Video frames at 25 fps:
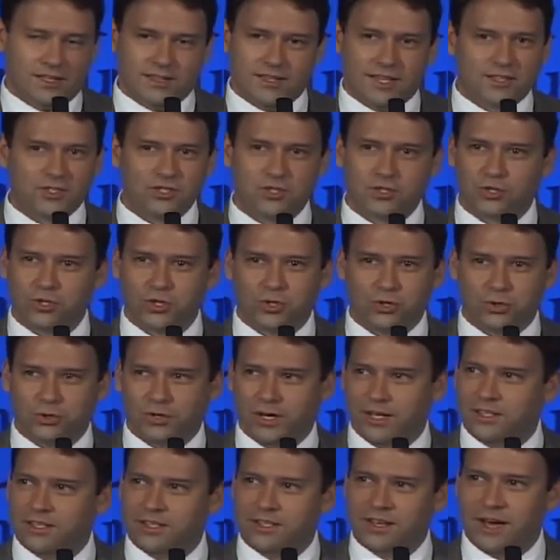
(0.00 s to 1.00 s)
That's true.
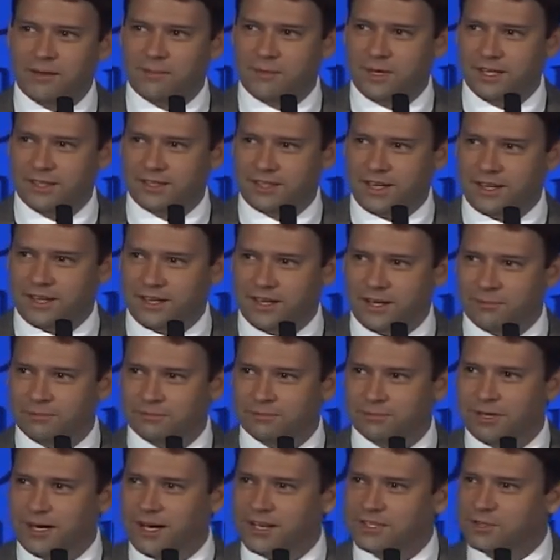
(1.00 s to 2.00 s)
I did not make that up.
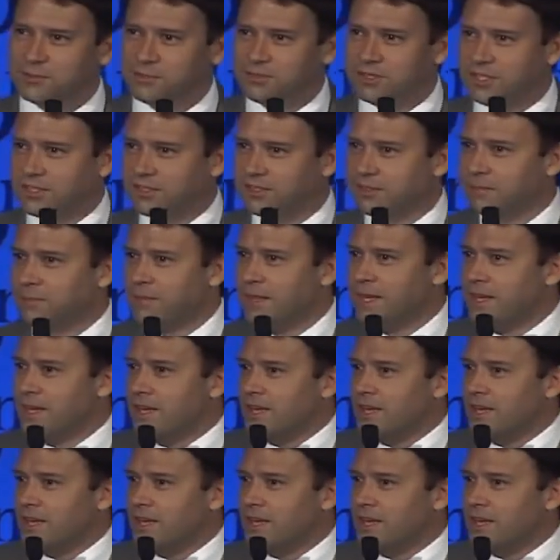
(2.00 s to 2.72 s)
Possum Kingdom.